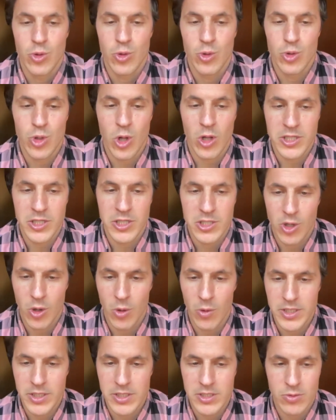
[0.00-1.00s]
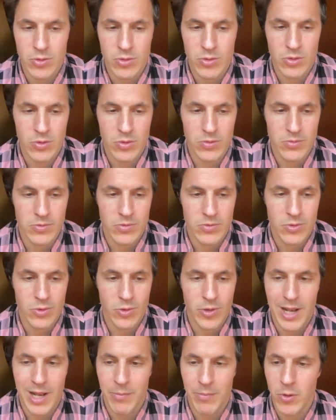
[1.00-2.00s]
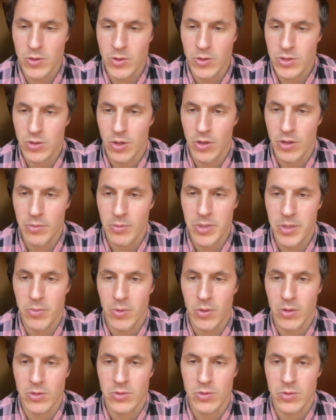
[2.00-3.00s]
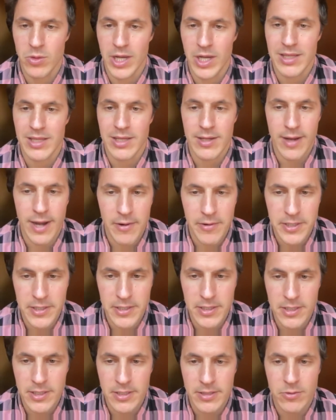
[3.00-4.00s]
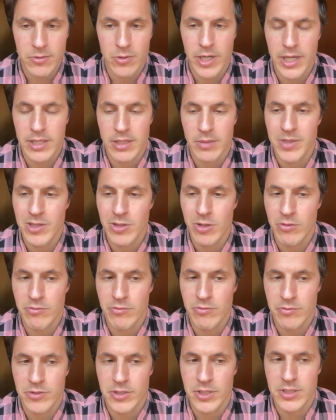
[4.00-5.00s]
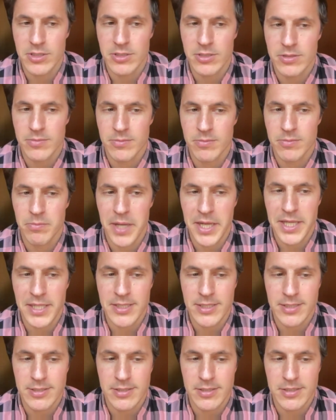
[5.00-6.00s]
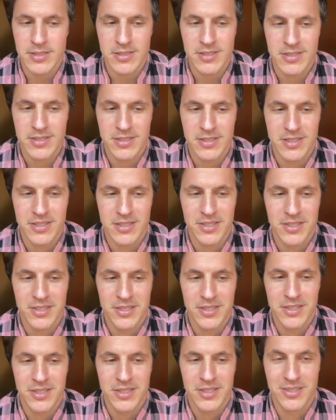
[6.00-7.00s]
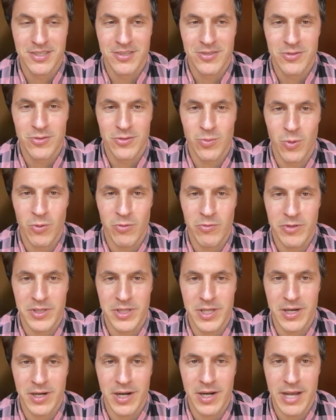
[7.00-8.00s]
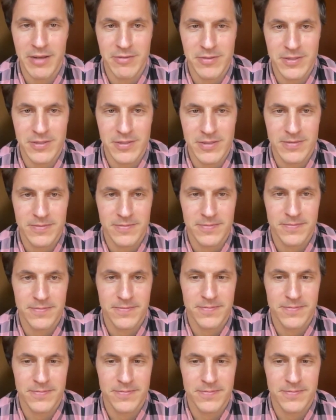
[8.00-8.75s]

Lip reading: use all this knowledge to help also other people to get clarity, to get a bit of this basis to move in their lives.